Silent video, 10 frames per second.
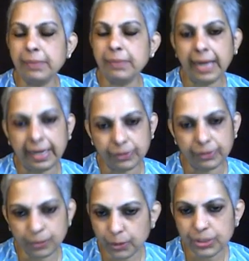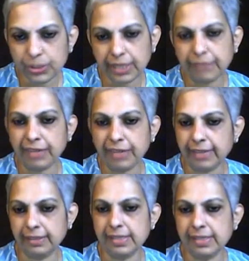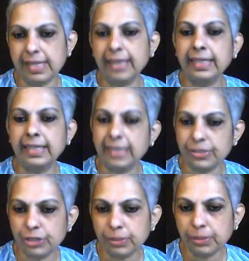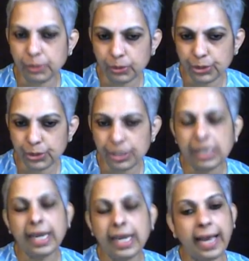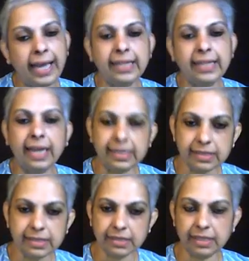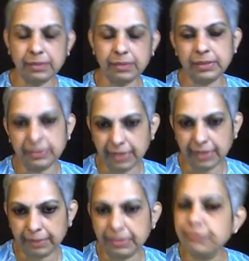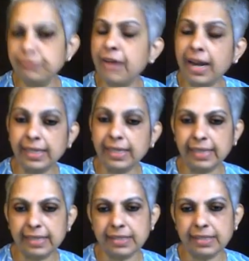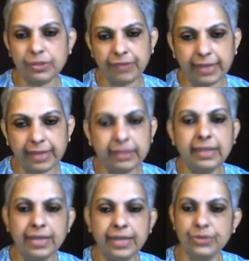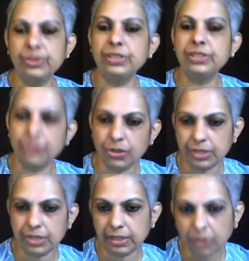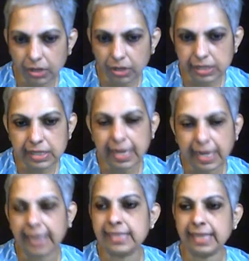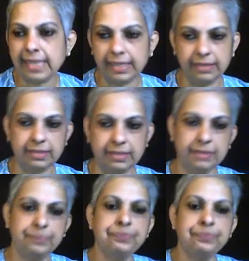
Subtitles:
by anthropogenic factors like industrial pollution and unsustainable development far in excess of other natural geological causes and cycles.